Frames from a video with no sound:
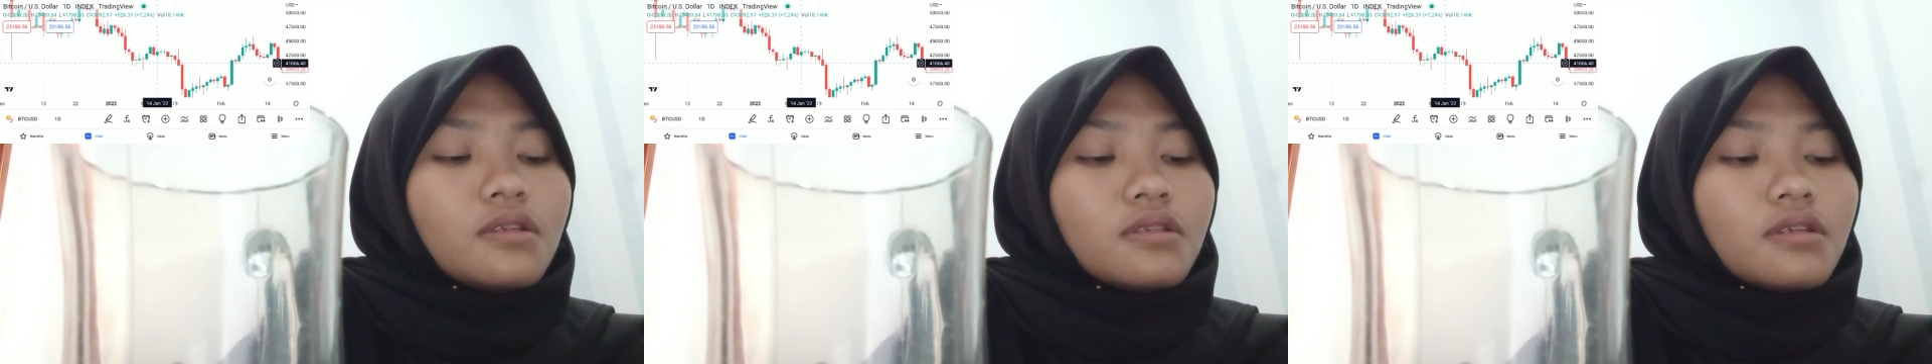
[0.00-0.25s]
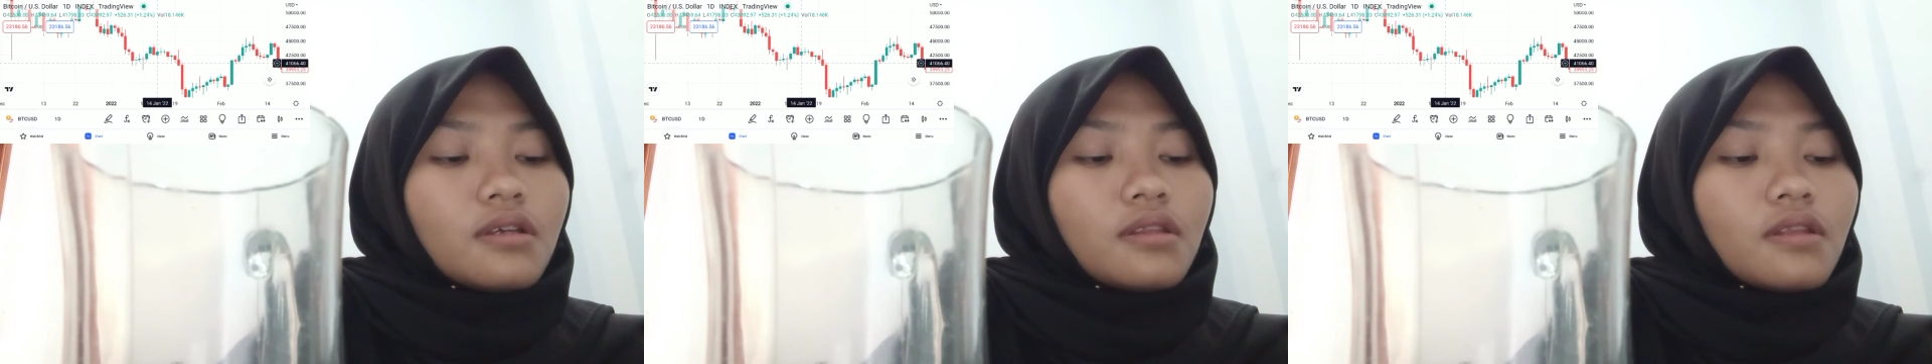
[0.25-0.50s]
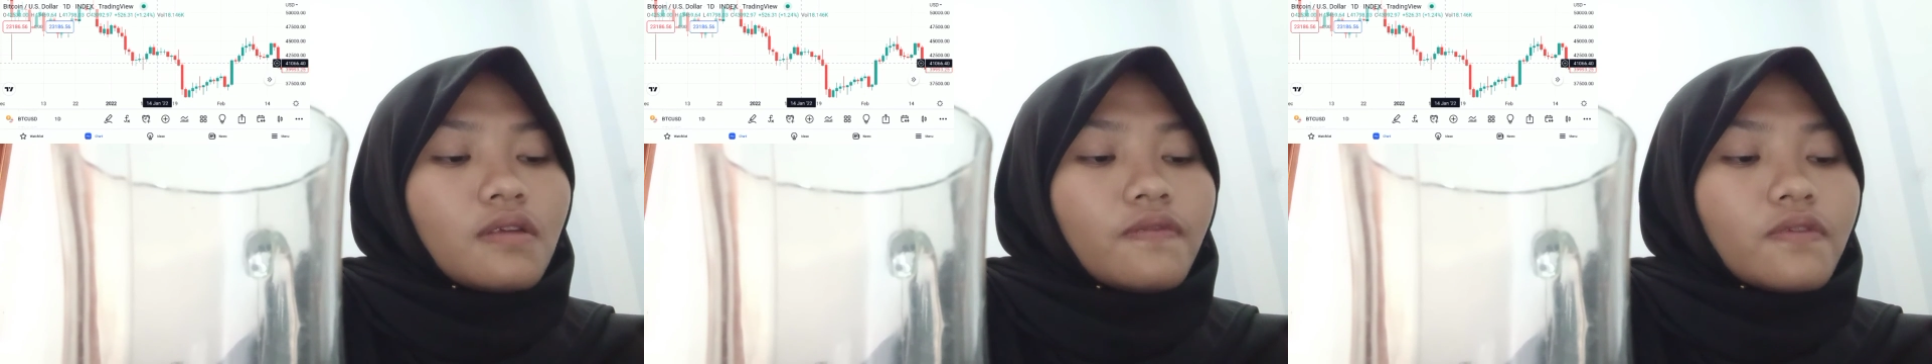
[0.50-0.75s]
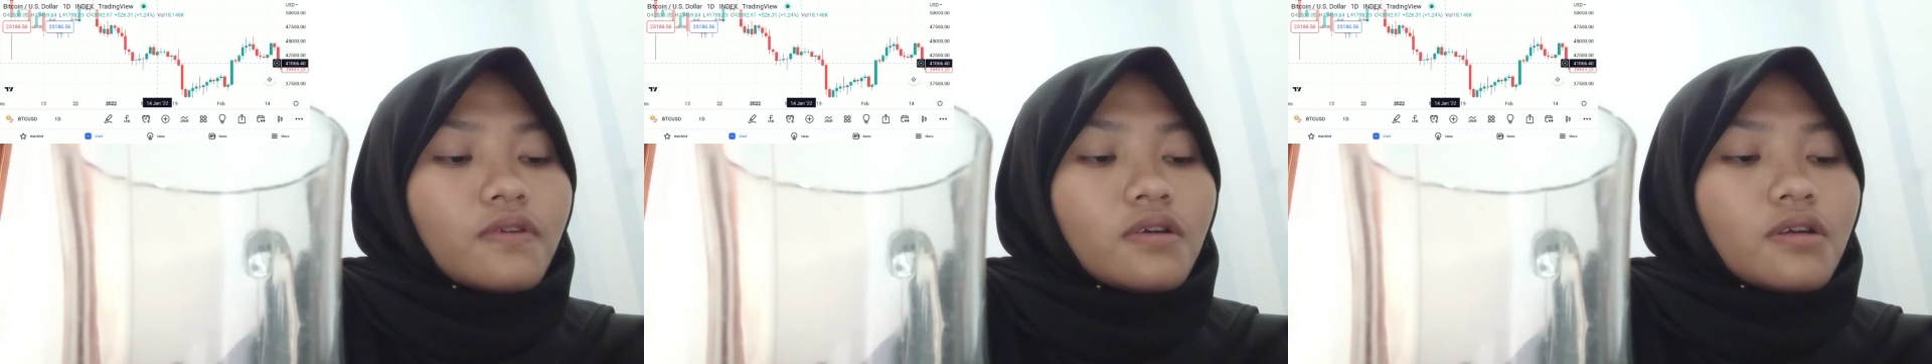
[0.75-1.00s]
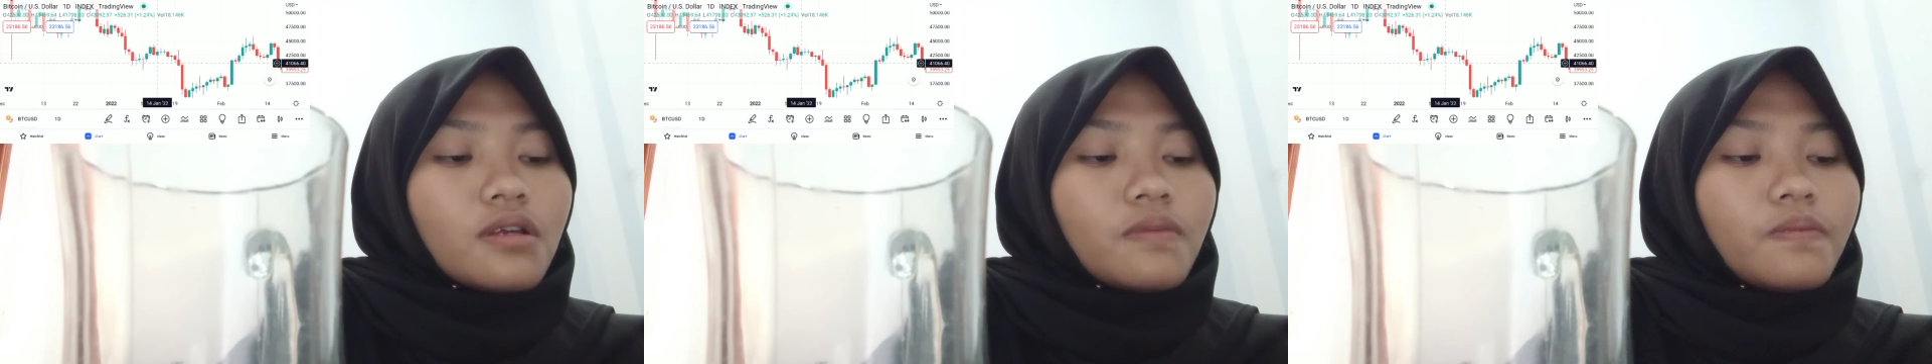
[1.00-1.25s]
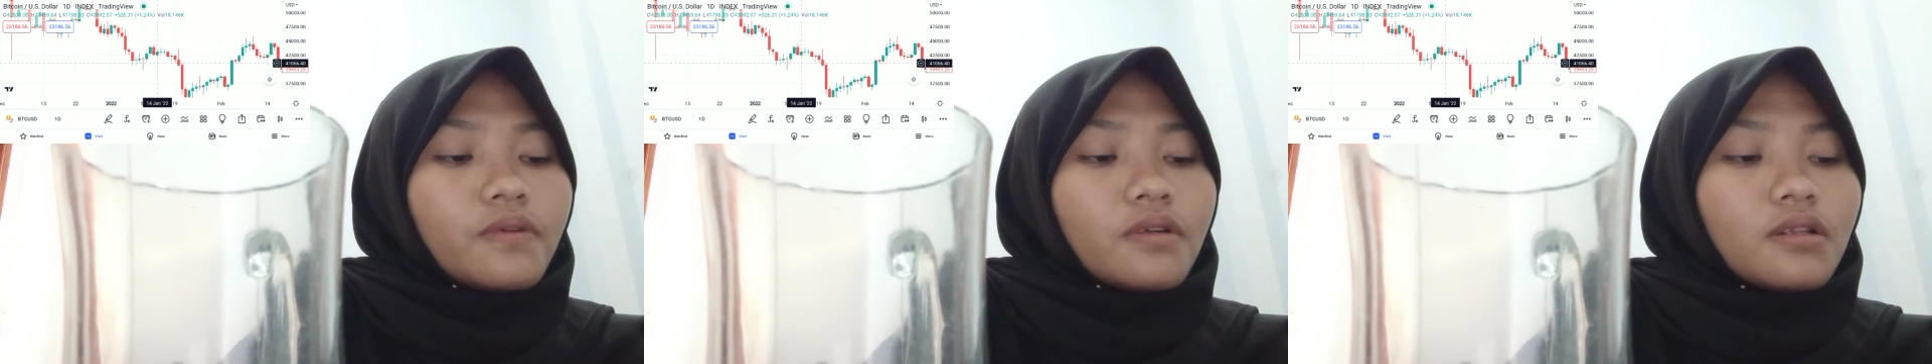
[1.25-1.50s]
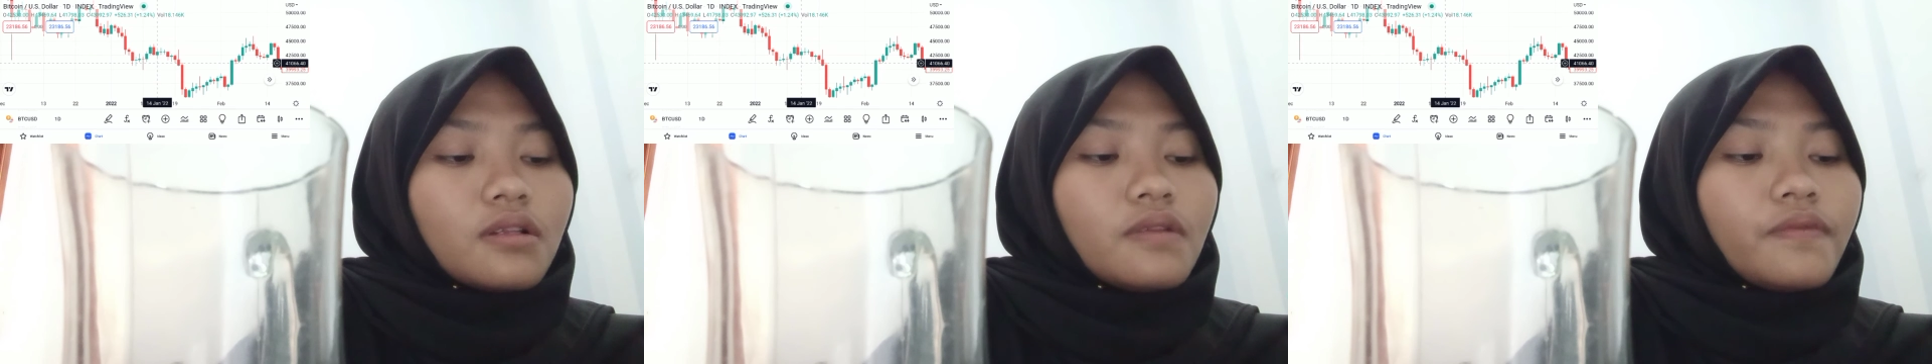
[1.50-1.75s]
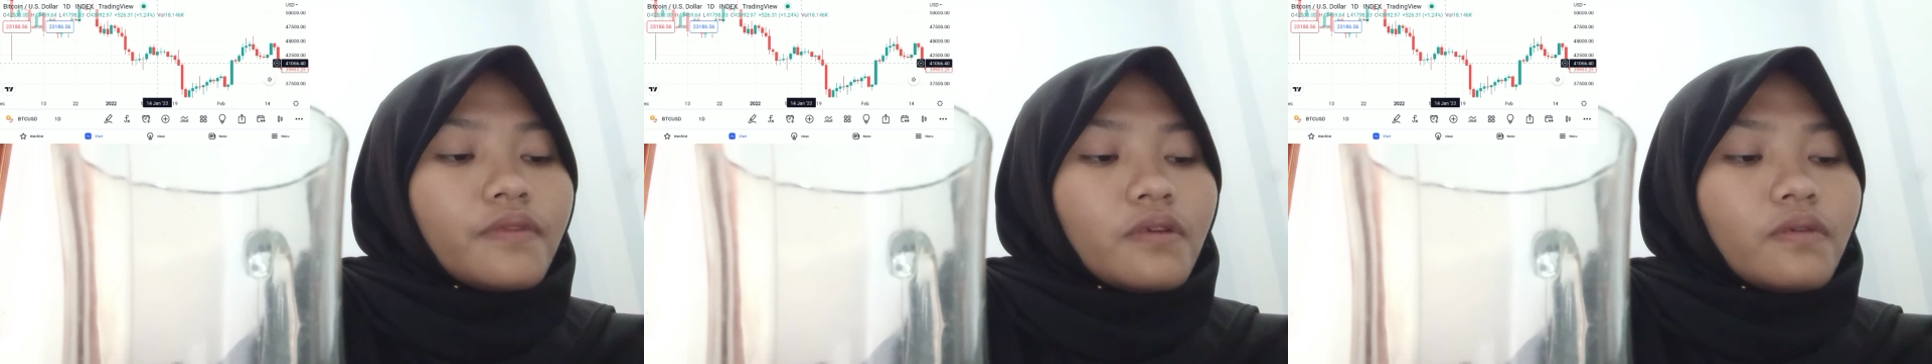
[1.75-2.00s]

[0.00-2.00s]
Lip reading: 64 equal